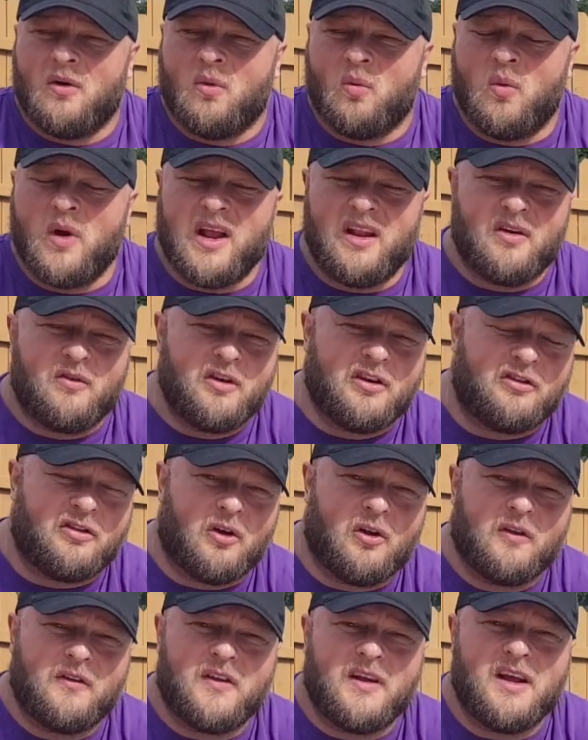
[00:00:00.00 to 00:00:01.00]
with a
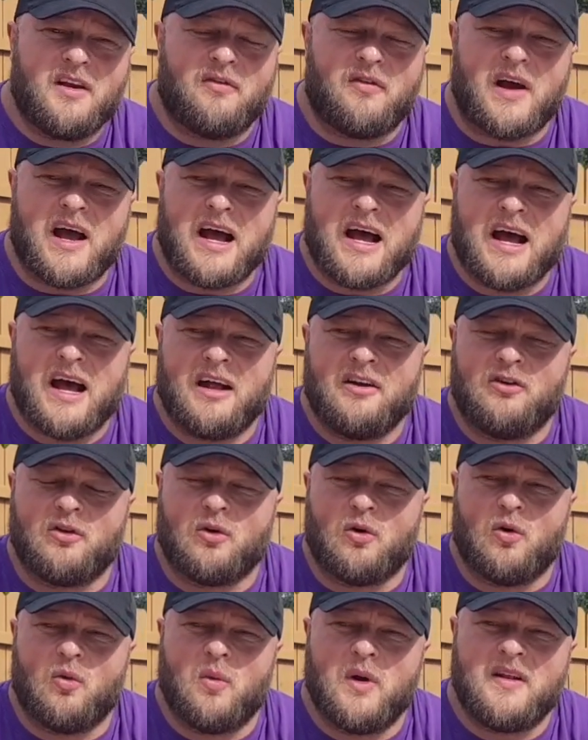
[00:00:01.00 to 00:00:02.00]
result that you've had,
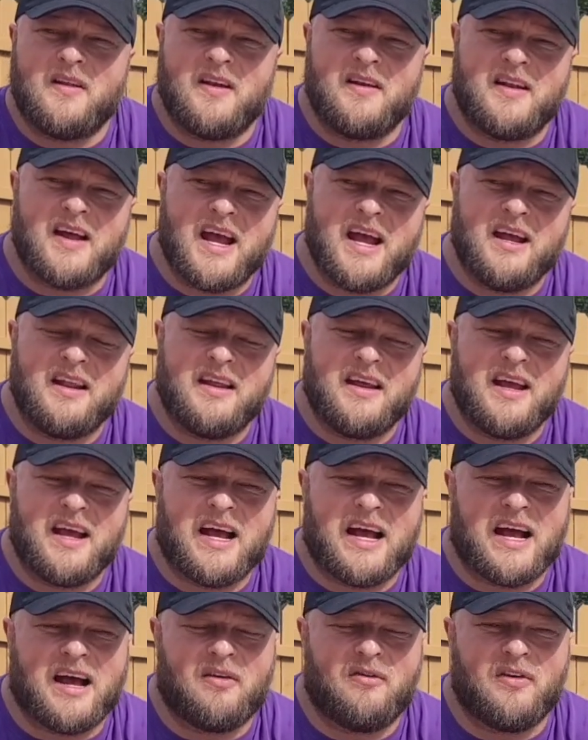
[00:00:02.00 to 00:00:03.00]
or with a day that you're
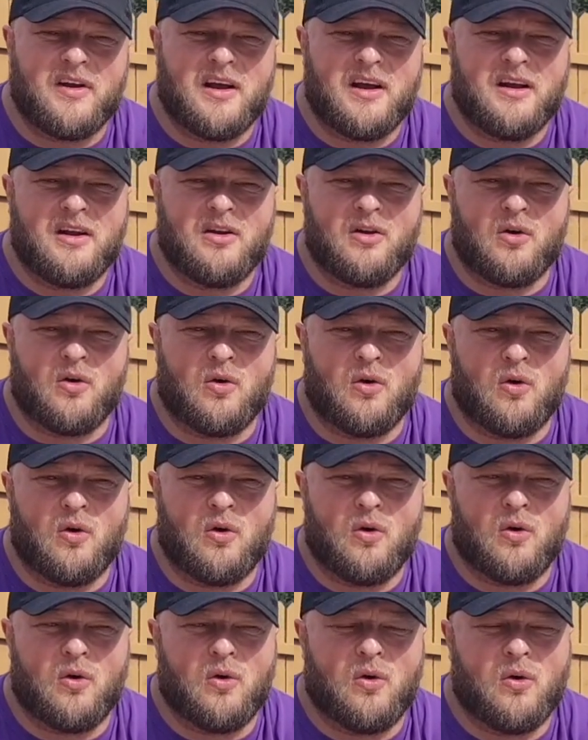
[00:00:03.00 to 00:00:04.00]
having,
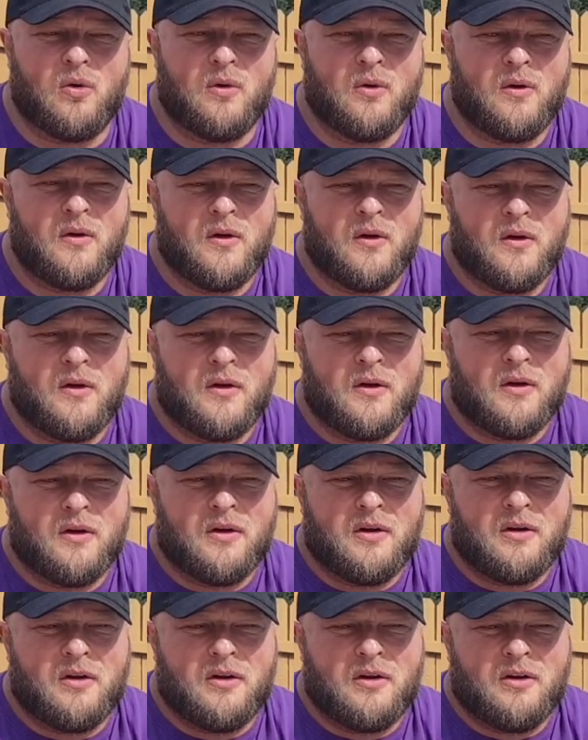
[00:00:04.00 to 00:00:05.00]
or
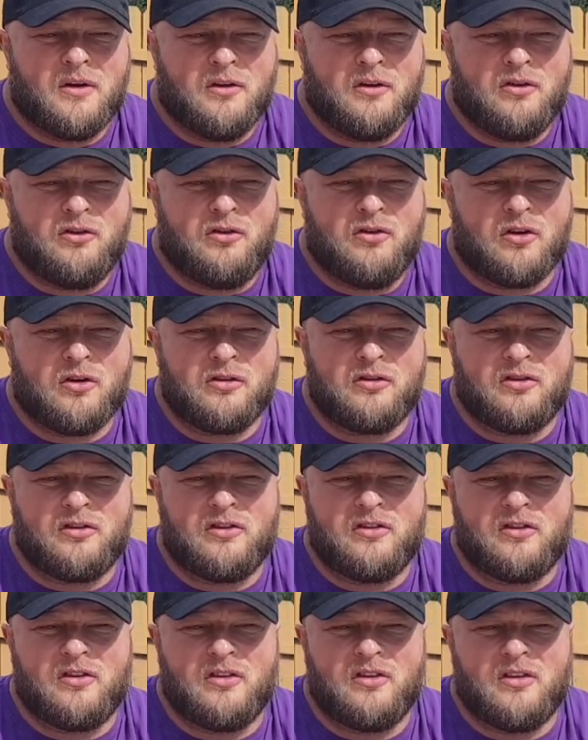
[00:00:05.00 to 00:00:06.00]
just
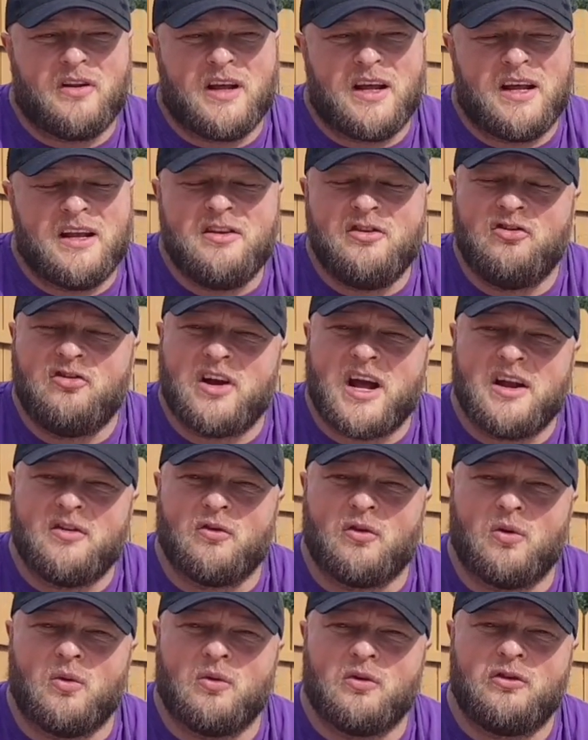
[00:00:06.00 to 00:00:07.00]
in
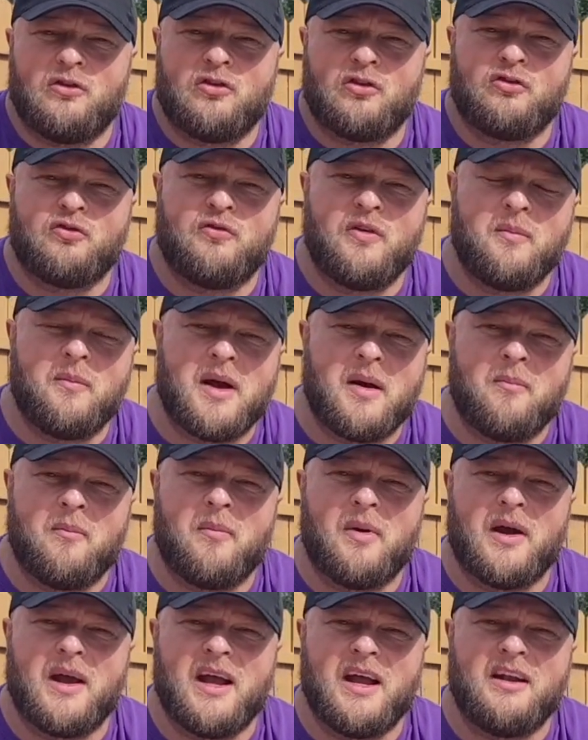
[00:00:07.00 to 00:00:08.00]
general, just
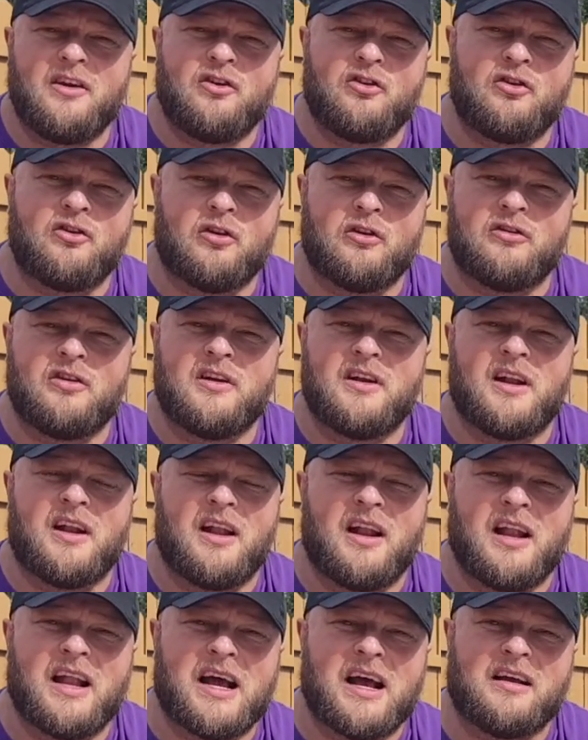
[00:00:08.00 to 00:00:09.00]
remember it doesn't
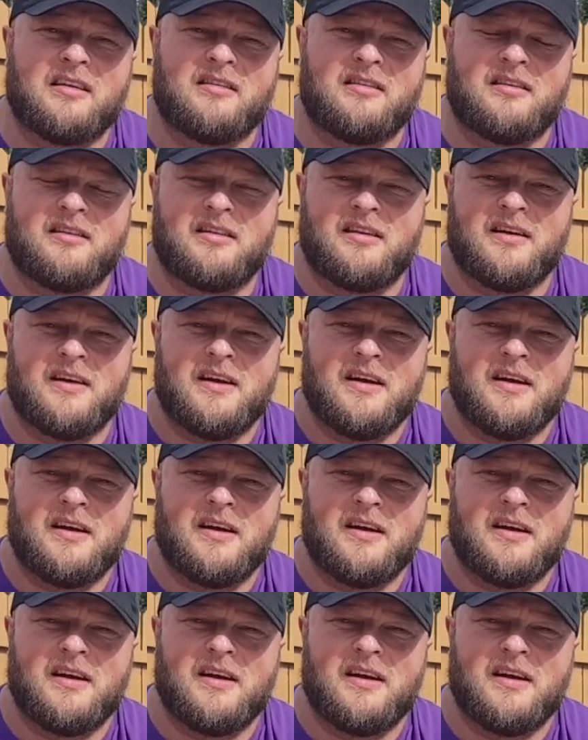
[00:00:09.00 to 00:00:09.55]
last.